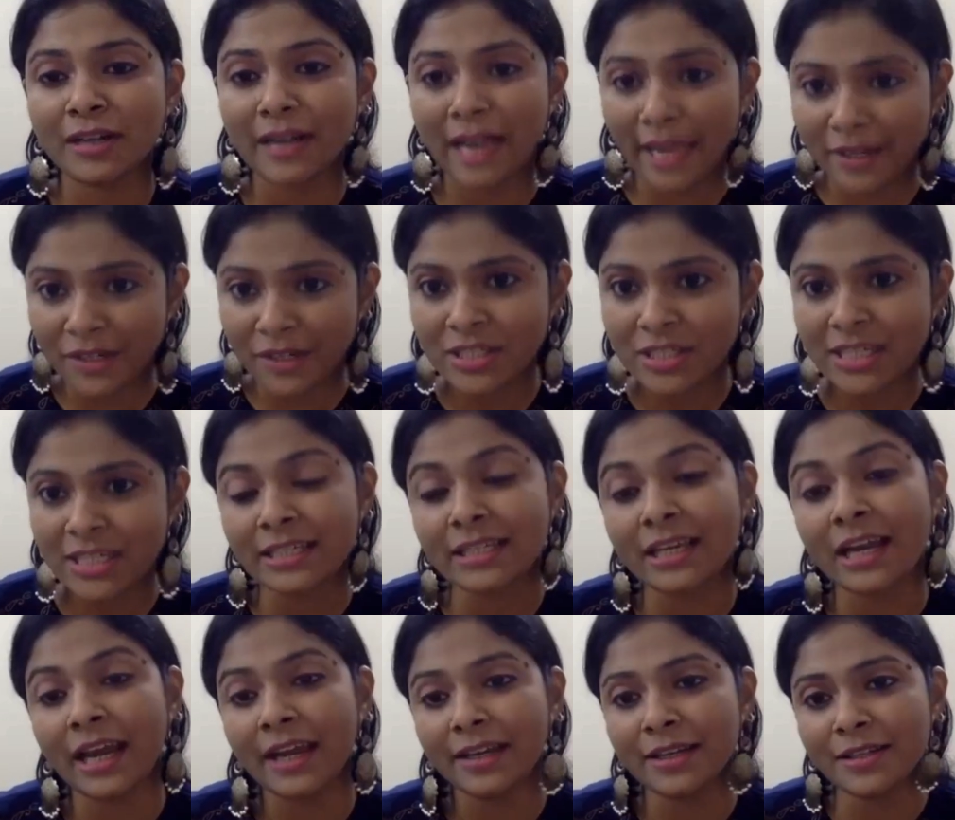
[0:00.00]
clarity
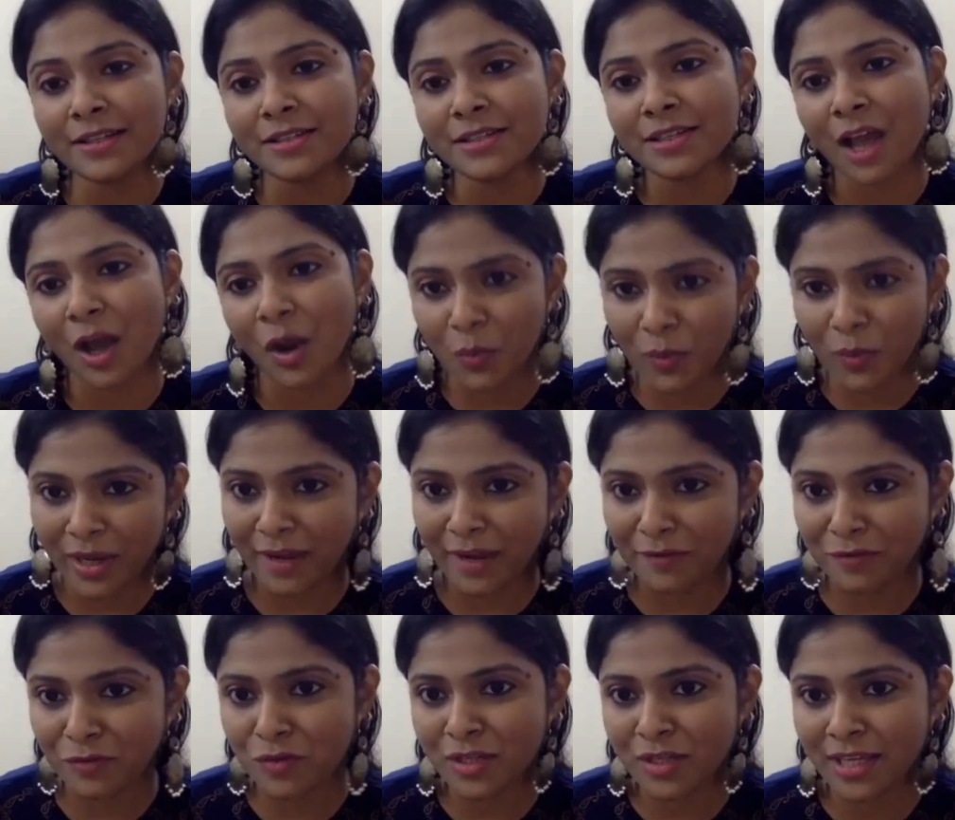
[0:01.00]
and guidance in how we
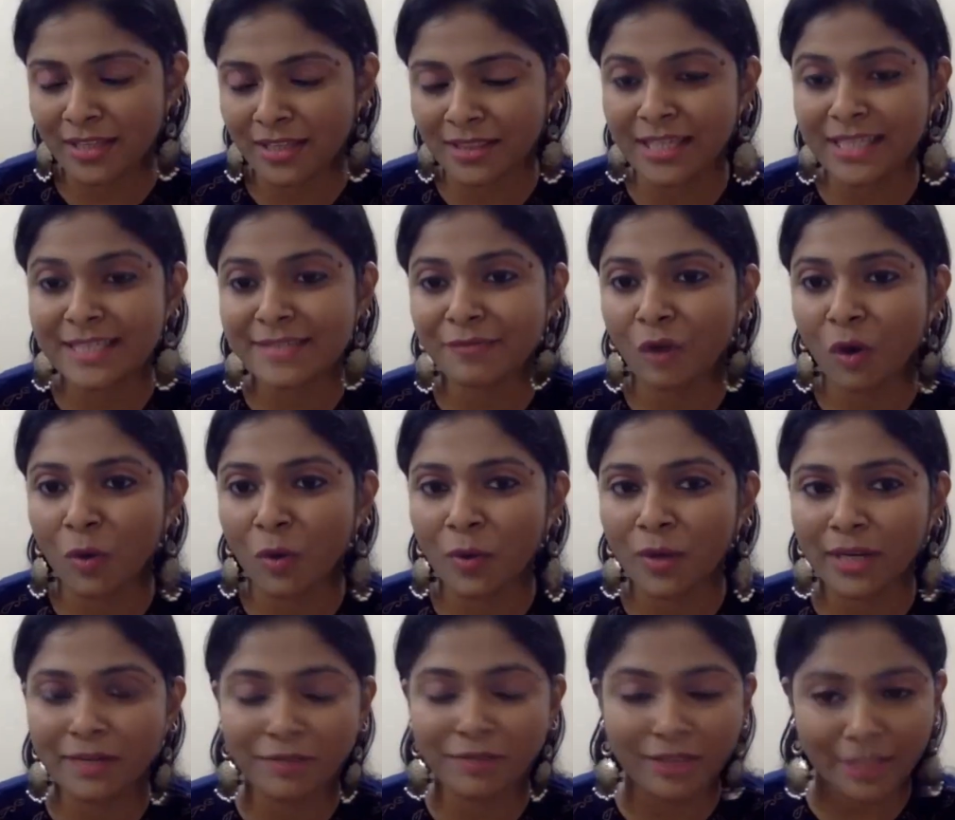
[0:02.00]
have to take things
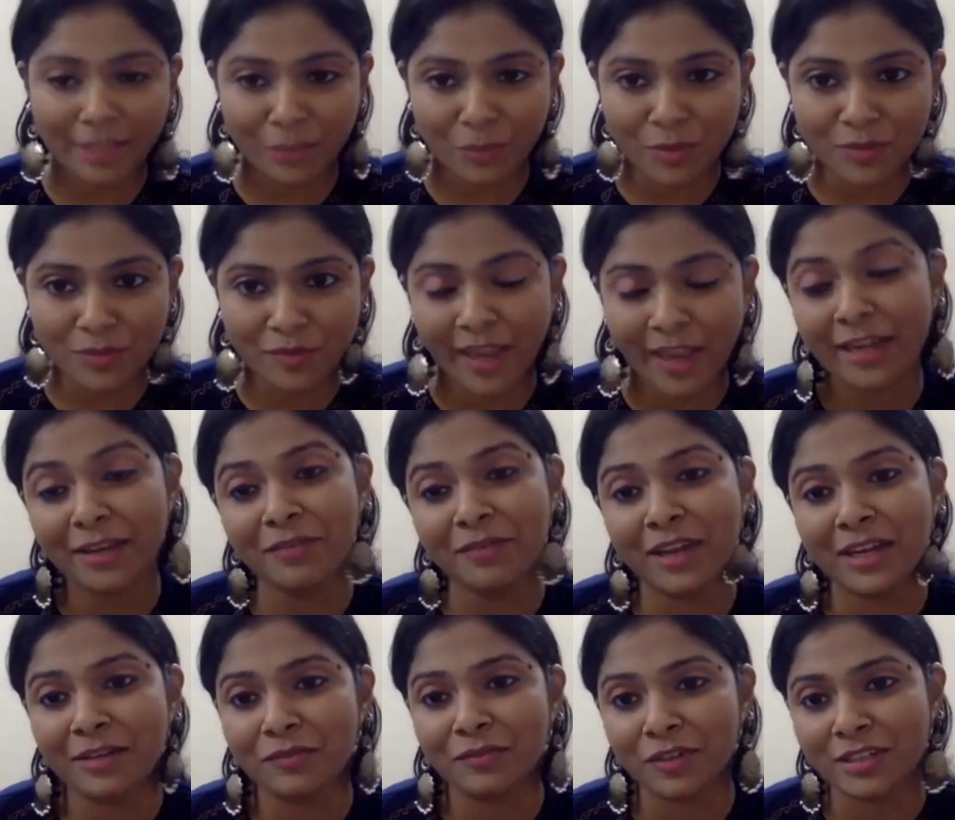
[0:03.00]
forward. In fact, that was very,
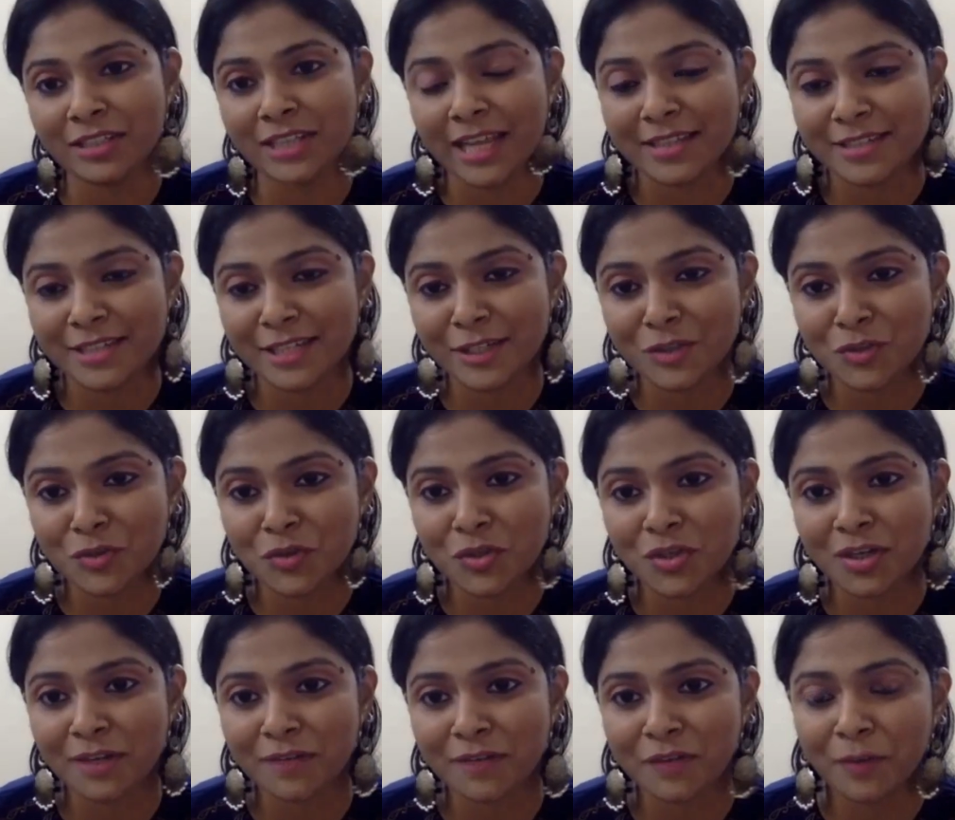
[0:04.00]
very fantastic to
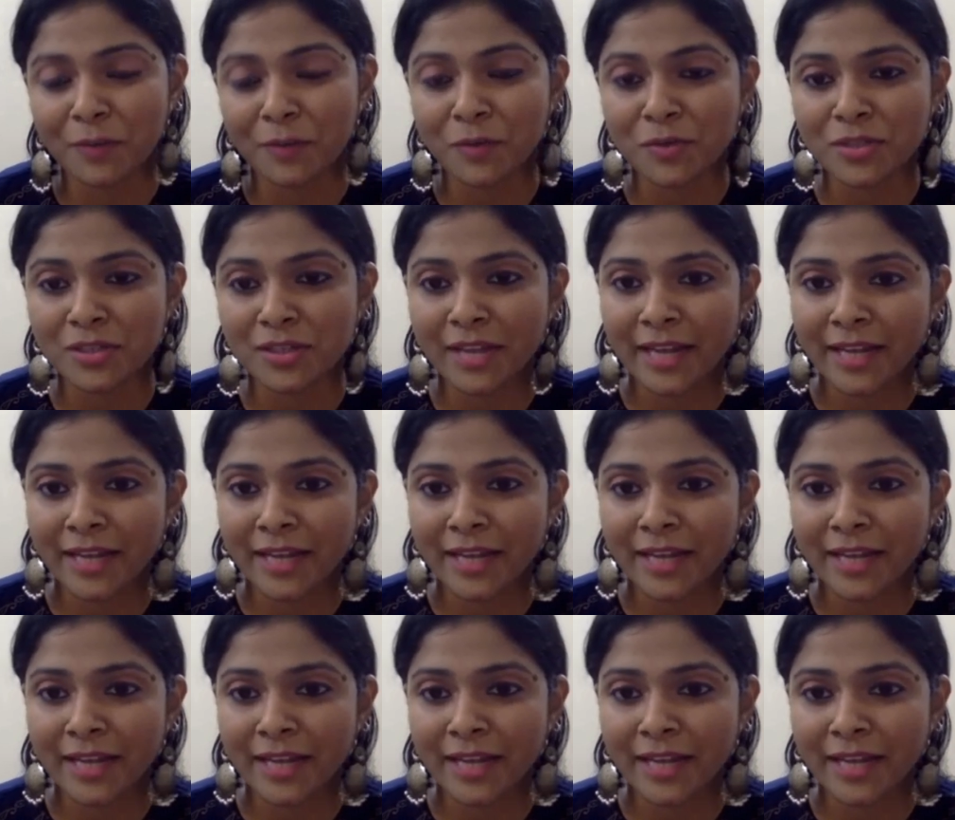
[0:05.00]
hear from you, sir.